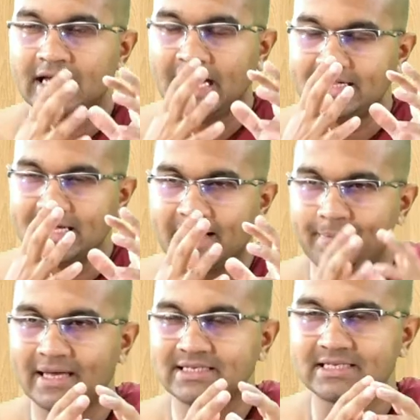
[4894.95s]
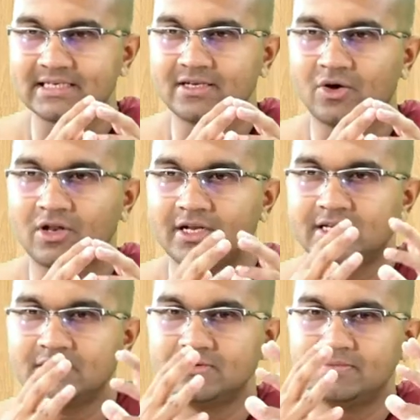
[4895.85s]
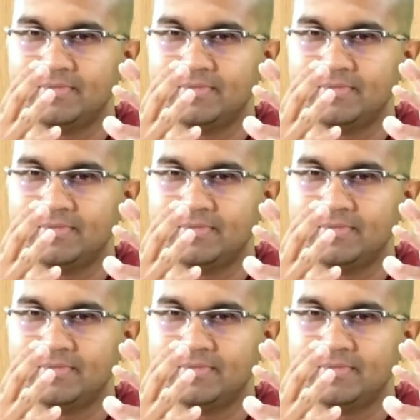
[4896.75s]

had the capacity only to